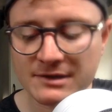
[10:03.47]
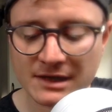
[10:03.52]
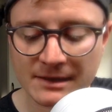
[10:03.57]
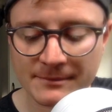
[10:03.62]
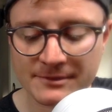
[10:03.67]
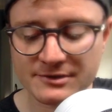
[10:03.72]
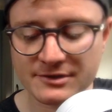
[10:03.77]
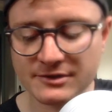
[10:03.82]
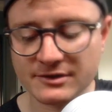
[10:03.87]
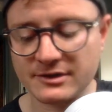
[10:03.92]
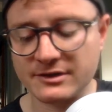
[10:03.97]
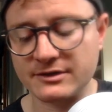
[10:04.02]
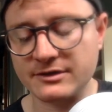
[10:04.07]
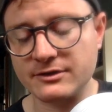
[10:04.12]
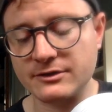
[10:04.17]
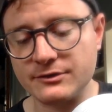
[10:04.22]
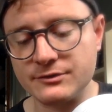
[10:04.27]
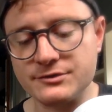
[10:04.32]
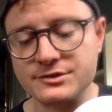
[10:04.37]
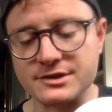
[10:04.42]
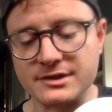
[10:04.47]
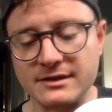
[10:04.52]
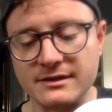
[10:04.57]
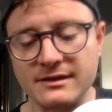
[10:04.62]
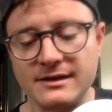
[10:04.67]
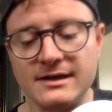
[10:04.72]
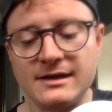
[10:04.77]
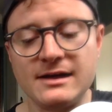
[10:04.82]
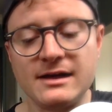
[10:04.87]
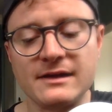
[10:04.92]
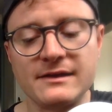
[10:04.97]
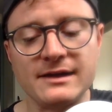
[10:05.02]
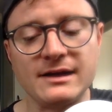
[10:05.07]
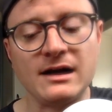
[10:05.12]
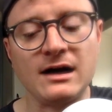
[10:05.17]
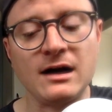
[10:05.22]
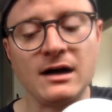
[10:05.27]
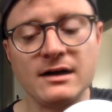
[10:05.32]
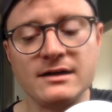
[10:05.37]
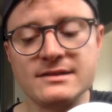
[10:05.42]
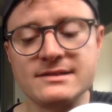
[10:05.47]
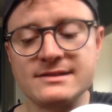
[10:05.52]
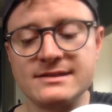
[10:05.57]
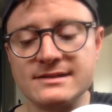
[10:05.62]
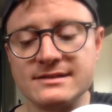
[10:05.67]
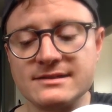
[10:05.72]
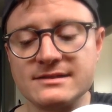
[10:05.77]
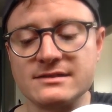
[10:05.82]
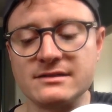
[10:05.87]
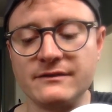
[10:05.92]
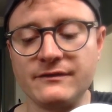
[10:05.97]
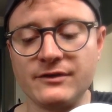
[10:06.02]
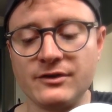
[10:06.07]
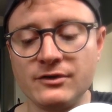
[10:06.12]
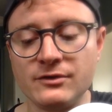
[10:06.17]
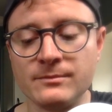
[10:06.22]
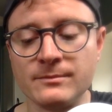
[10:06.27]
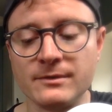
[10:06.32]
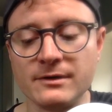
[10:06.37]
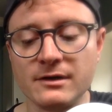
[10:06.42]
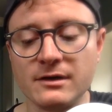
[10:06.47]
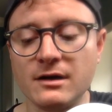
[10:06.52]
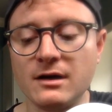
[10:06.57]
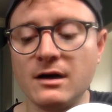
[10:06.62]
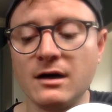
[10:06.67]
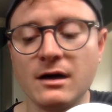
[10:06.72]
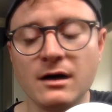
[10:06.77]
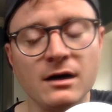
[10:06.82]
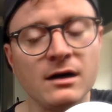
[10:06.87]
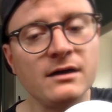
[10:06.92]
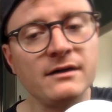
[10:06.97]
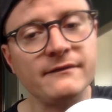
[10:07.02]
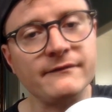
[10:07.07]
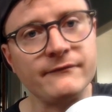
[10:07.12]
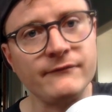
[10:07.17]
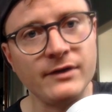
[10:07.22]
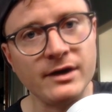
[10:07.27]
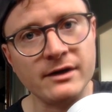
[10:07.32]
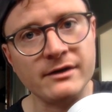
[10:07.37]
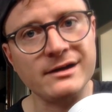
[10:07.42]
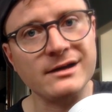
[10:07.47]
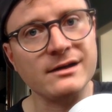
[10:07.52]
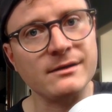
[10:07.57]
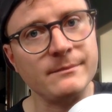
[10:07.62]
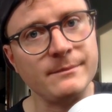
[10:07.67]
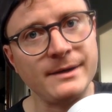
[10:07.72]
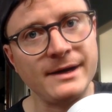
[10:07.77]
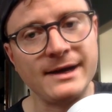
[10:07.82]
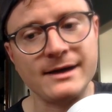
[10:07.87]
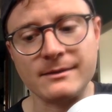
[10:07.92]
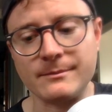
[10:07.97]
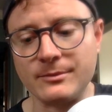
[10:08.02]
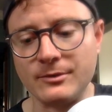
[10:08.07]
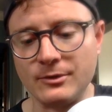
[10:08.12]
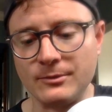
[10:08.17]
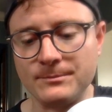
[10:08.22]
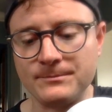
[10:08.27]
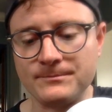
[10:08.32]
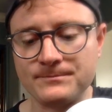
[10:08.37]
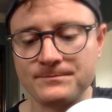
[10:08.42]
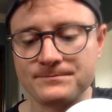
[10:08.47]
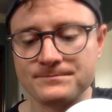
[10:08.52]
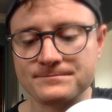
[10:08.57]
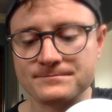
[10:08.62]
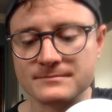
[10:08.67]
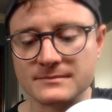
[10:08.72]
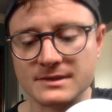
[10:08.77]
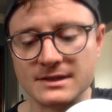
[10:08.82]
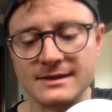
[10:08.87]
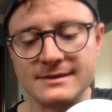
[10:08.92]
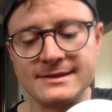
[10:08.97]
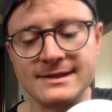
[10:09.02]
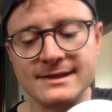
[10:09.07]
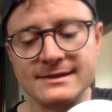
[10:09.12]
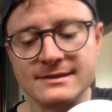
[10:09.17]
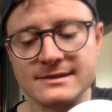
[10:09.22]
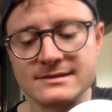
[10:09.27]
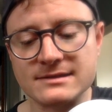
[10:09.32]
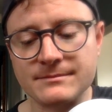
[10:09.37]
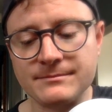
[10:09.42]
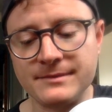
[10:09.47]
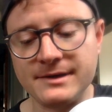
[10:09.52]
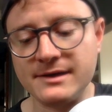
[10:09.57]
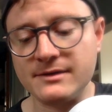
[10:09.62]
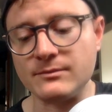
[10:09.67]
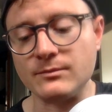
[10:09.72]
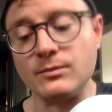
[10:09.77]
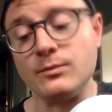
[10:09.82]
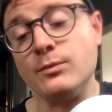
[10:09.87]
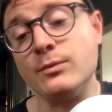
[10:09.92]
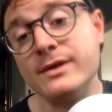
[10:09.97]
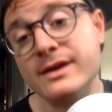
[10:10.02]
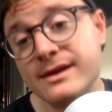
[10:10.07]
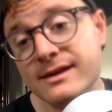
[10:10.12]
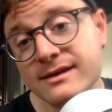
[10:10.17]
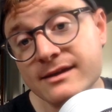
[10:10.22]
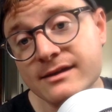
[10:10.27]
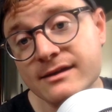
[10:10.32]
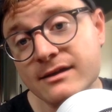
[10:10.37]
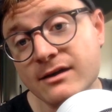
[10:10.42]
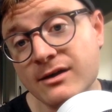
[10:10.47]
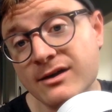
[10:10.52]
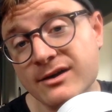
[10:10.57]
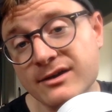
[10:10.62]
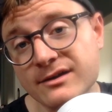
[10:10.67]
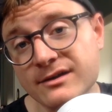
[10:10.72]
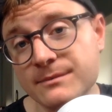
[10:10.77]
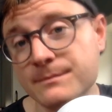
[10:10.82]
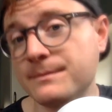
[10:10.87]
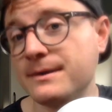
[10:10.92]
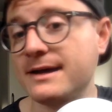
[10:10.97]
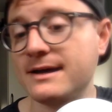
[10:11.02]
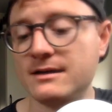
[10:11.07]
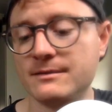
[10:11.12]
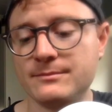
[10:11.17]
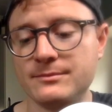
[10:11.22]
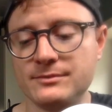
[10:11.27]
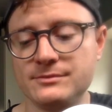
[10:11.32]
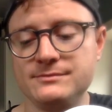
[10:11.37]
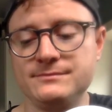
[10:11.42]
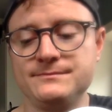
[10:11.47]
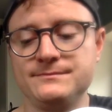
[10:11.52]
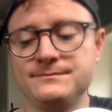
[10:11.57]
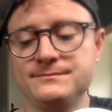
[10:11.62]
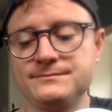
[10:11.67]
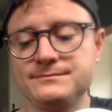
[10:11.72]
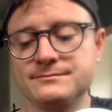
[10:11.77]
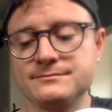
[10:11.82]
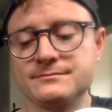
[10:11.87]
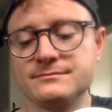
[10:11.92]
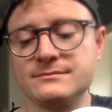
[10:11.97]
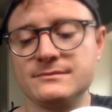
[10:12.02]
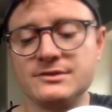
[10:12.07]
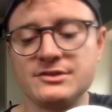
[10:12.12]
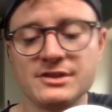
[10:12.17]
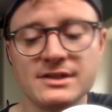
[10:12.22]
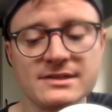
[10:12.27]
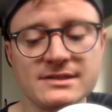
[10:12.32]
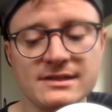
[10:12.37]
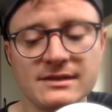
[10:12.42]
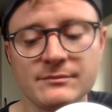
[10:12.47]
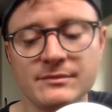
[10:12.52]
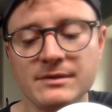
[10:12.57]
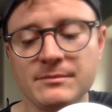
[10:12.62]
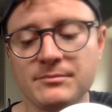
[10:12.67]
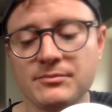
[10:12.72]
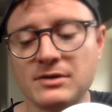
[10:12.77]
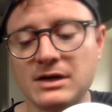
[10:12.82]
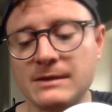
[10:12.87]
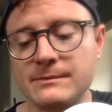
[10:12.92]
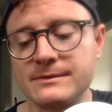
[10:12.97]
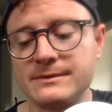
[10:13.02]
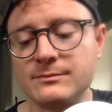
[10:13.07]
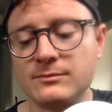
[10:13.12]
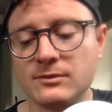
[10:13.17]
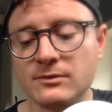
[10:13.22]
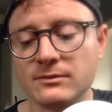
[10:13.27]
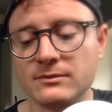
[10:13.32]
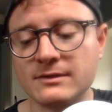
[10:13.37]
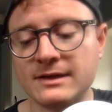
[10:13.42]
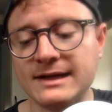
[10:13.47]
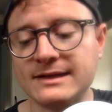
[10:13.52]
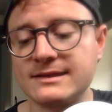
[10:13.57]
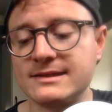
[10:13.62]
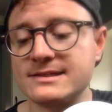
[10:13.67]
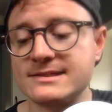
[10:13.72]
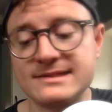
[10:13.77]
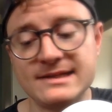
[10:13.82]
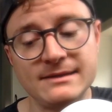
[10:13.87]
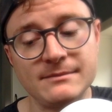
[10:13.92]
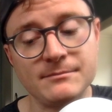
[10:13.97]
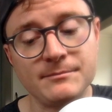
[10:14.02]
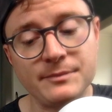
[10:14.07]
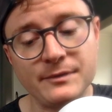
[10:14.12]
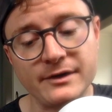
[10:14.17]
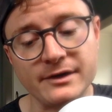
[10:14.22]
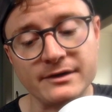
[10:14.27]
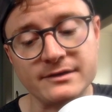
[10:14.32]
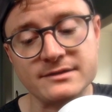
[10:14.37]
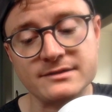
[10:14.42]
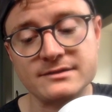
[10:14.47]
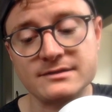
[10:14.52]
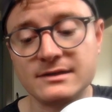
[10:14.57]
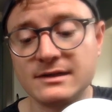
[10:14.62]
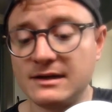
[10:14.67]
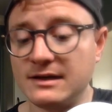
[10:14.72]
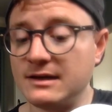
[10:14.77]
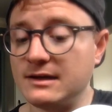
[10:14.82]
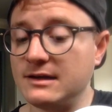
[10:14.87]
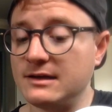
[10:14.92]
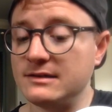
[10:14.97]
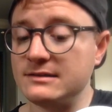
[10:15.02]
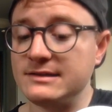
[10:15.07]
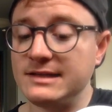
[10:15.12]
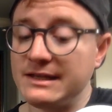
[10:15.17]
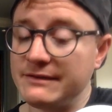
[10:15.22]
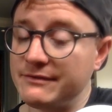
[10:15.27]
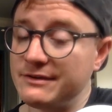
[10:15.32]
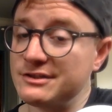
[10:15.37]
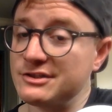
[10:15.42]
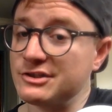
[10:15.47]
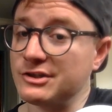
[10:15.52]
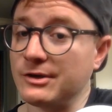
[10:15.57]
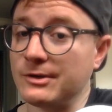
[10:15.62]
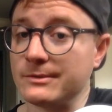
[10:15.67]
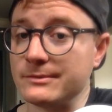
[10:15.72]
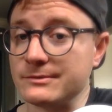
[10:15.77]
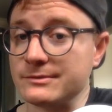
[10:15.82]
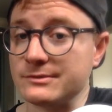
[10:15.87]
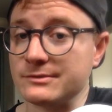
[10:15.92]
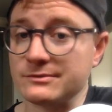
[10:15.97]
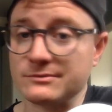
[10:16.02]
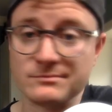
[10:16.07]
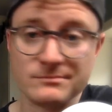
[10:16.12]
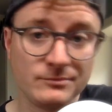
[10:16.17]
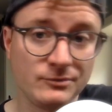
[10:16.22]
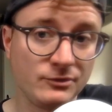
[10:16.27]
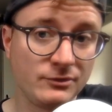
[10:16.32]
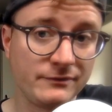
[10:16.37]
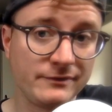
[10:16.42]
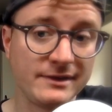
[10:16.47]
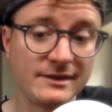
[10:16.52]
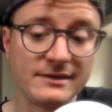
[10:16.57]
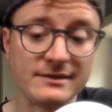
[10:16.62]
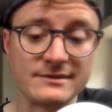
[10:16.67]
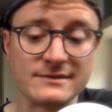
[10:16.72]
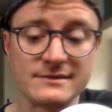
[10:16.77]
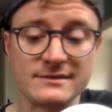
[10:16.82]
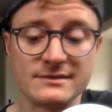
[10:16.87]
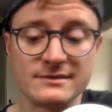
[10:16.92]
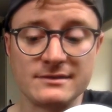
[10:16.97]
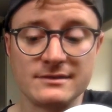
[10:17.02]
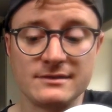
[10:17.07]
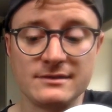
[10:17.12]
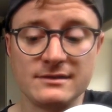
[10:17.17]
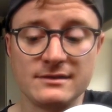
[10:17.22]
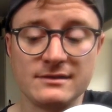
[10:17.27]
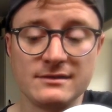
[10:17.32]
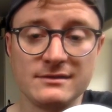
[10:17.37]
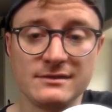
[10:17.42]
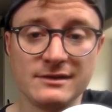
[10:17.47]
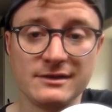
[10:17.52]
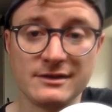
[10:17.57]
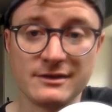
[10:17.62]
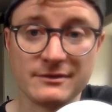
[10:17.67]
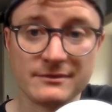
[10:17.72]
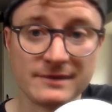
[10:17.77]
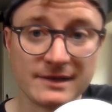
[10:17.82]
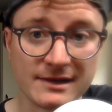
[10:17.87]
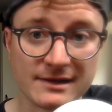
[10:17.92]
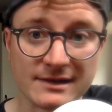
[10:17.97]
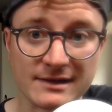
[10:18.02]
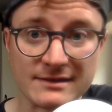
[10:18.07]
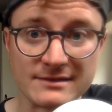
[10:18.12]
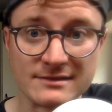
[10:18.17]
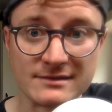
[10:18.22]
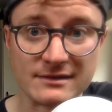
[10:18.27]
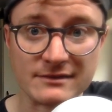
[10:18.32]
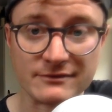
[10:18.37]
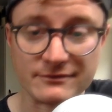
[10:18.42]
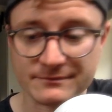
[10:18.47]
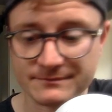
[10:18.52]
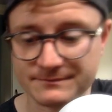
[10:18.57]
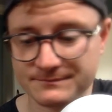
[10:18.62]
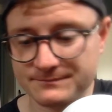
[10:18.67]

coming to the conclusion that our senses of humor aren't very compatible that doesn't mean we aren't compatible, just that we probably won't like the same books, TV shows, movies, you know, that kind of stuff.